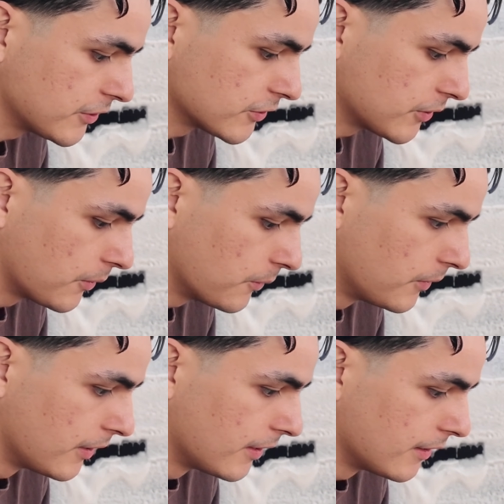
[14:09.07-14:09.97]
Just don't
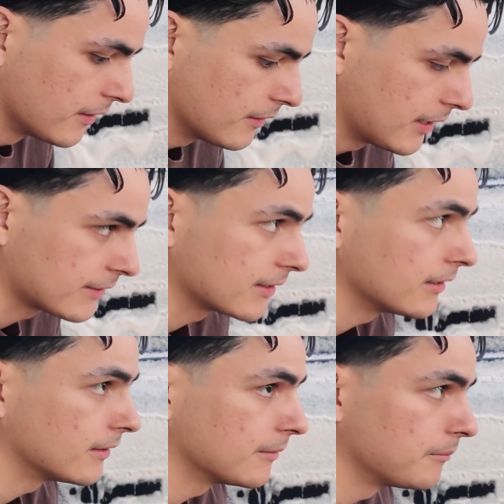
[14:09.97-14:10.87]
let
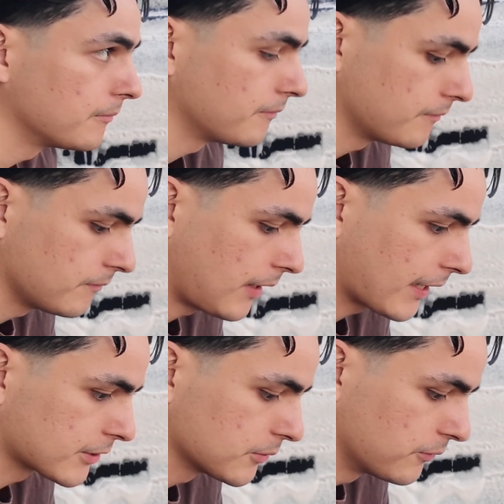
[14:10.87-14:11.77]
the
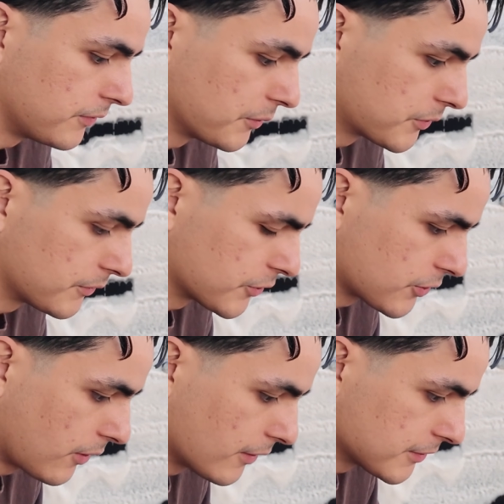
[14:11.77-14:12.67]
actual filter and the
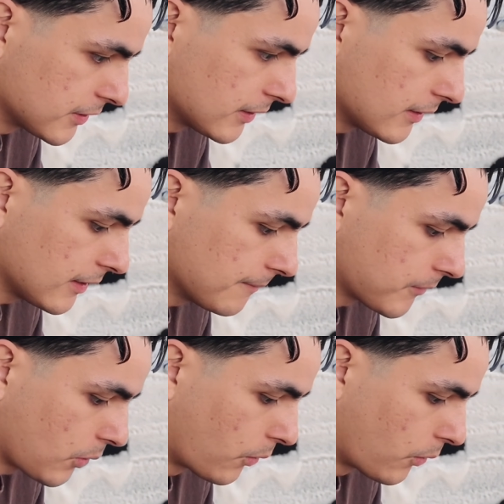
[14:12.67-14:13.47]
straw sit in it,